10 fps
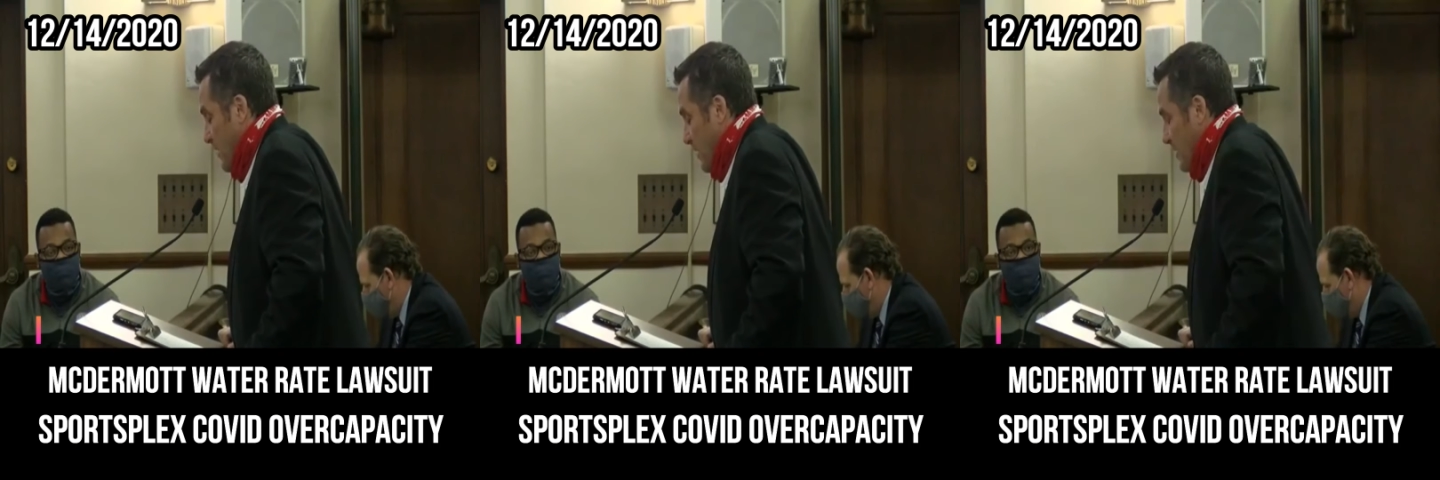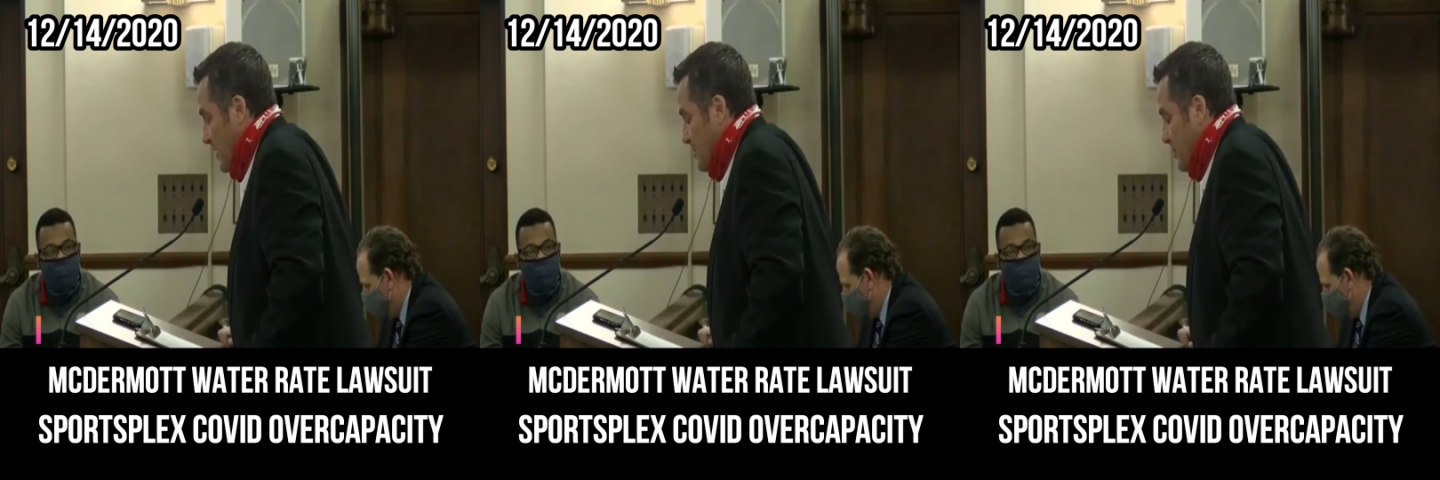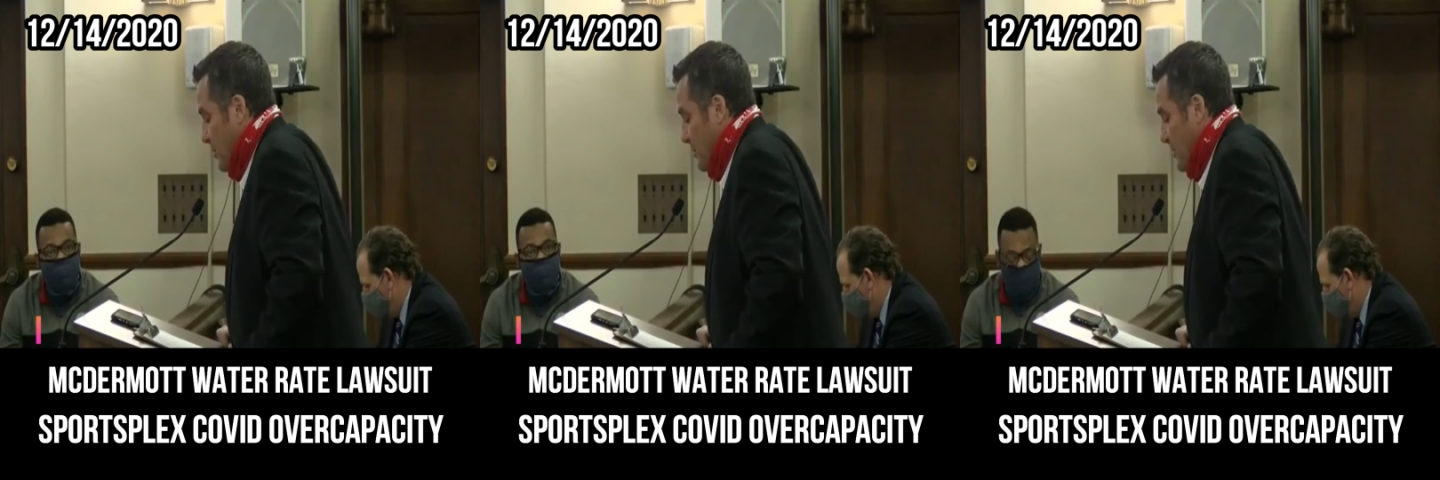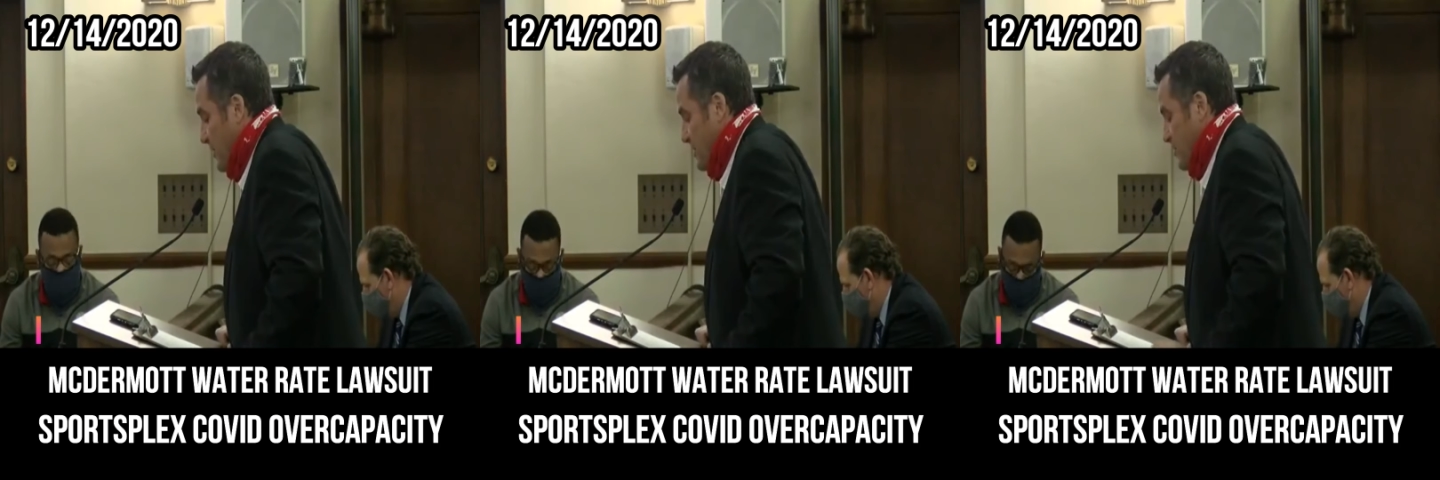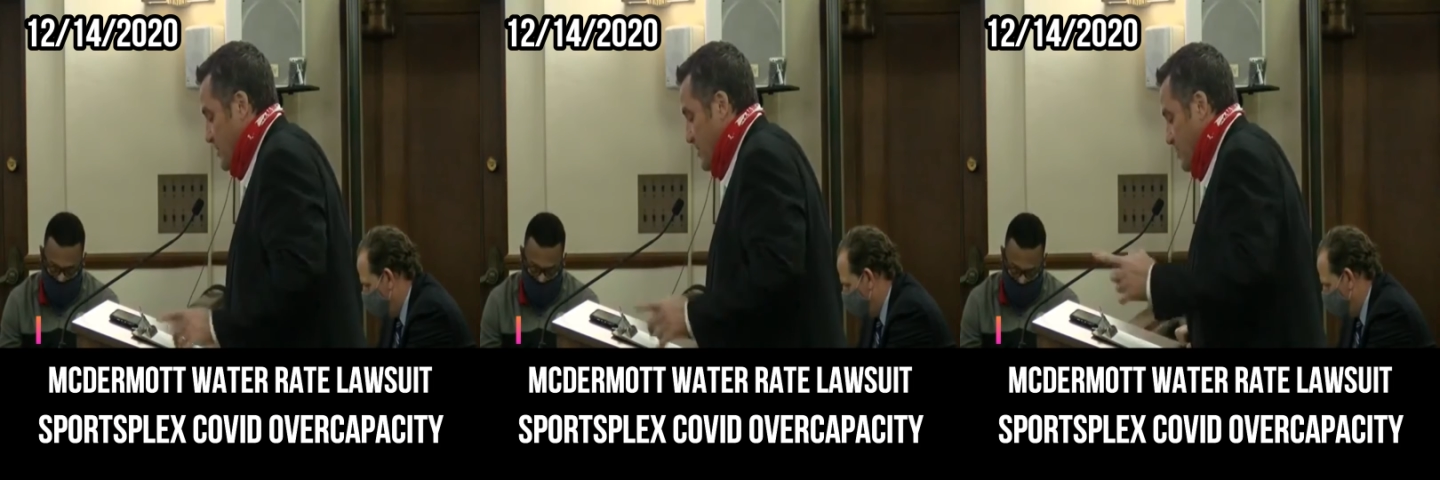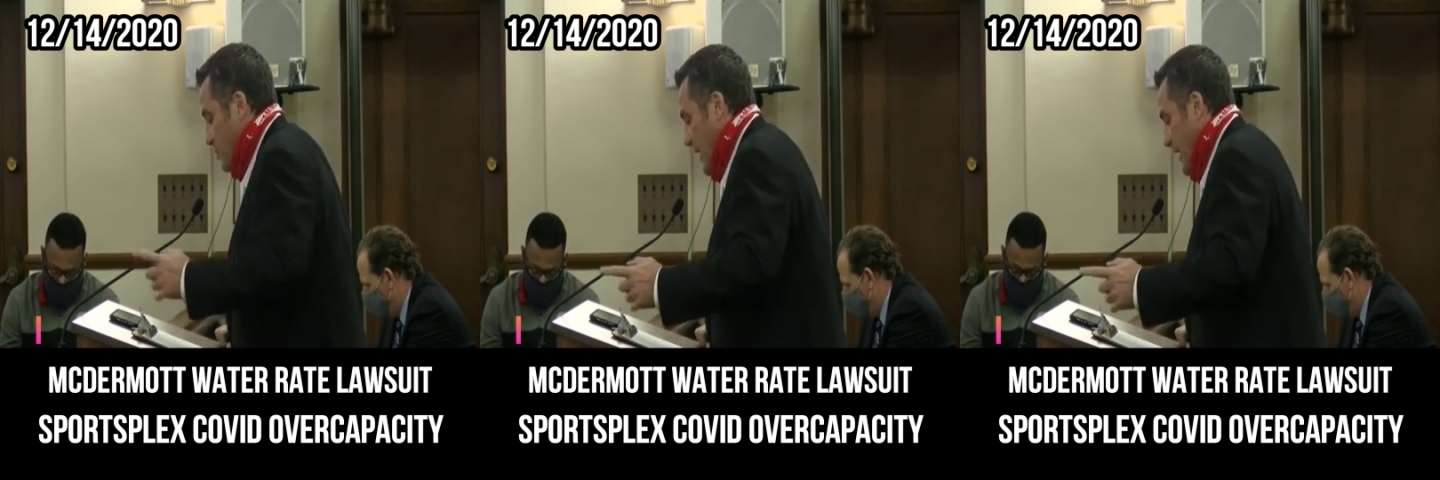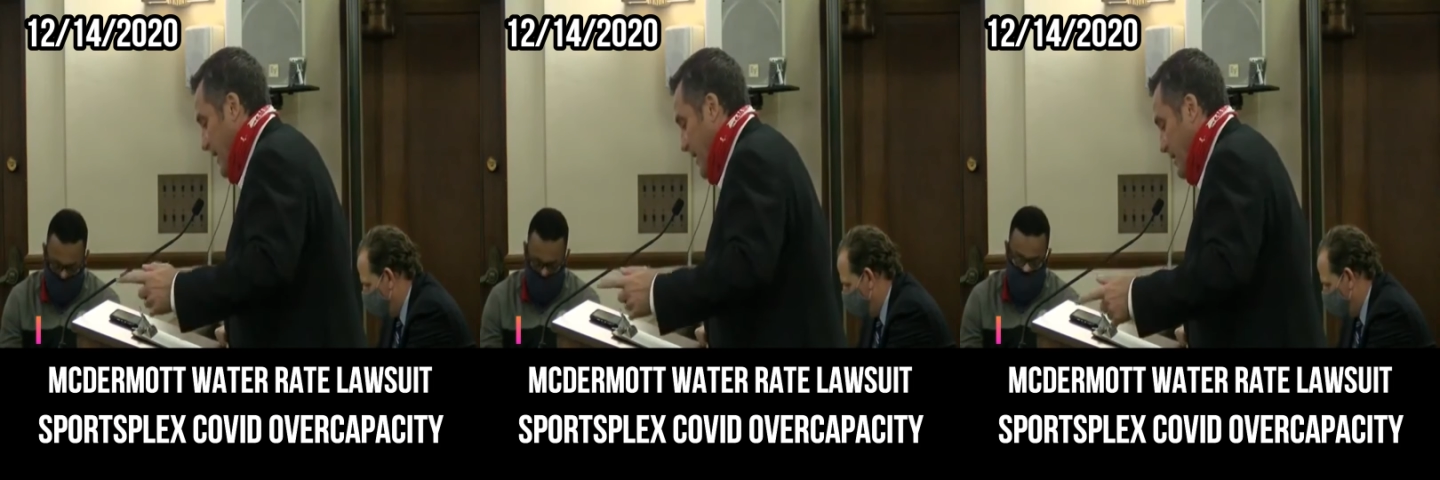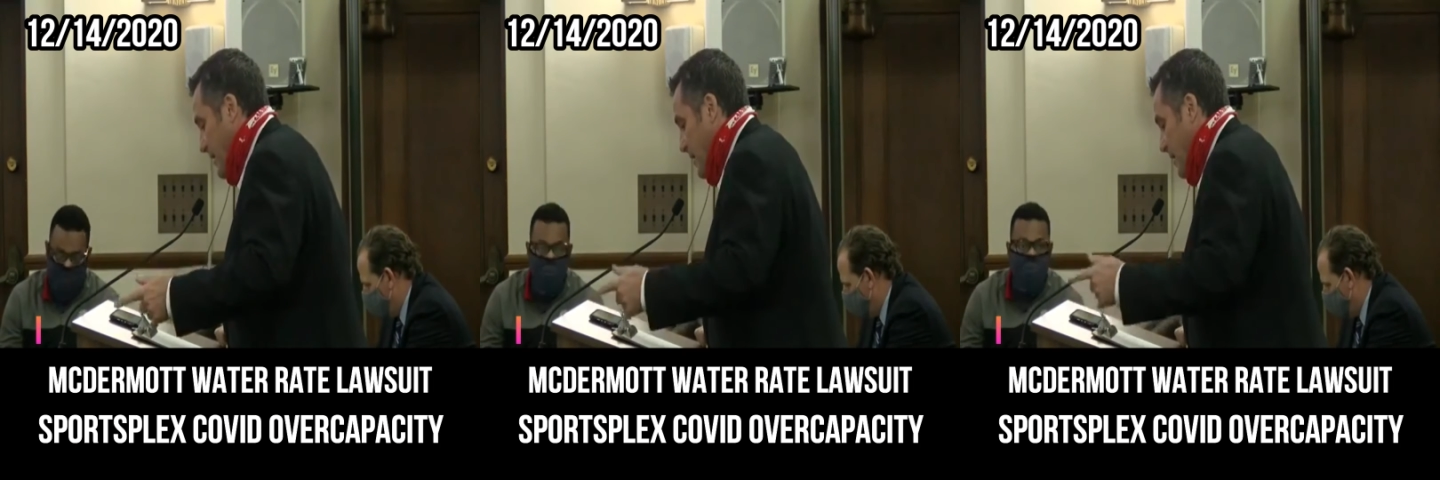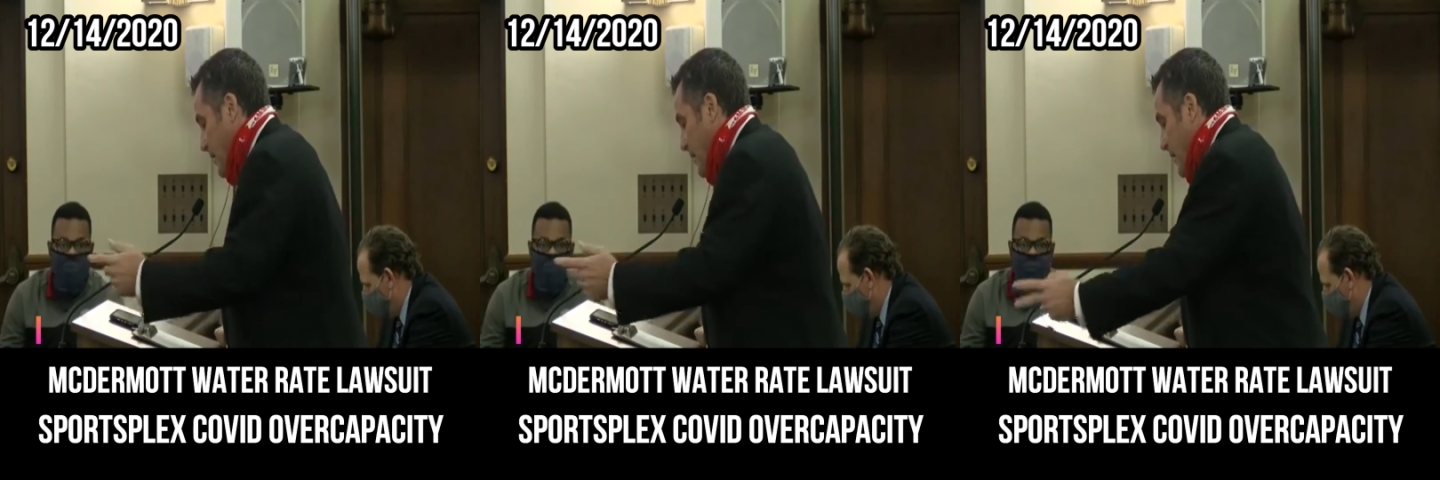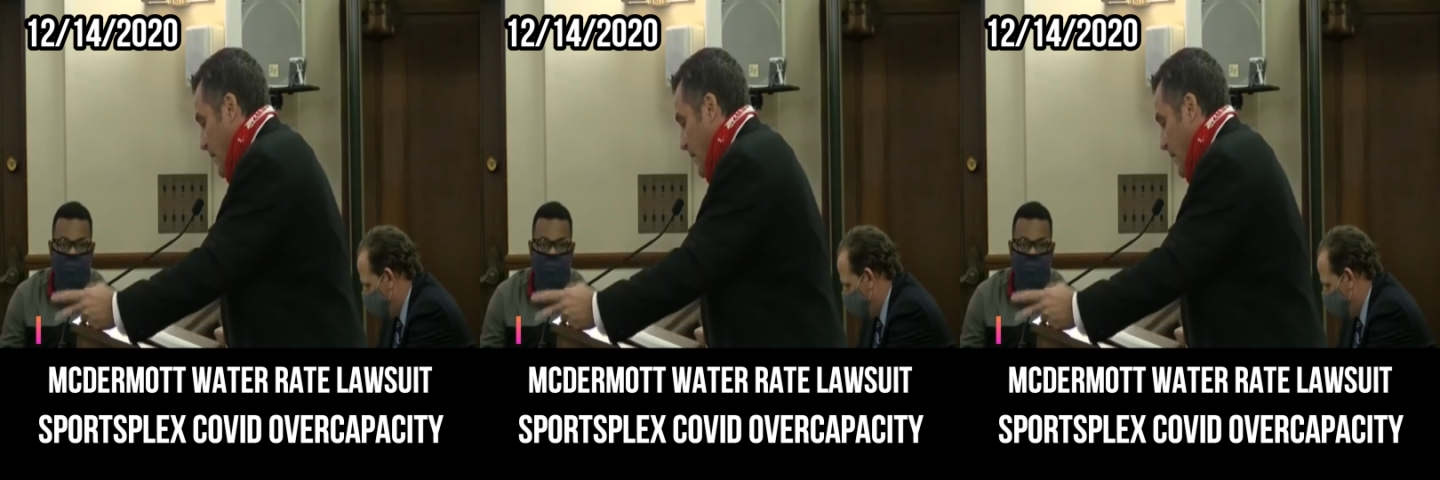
in the customer communities, which is Whiting,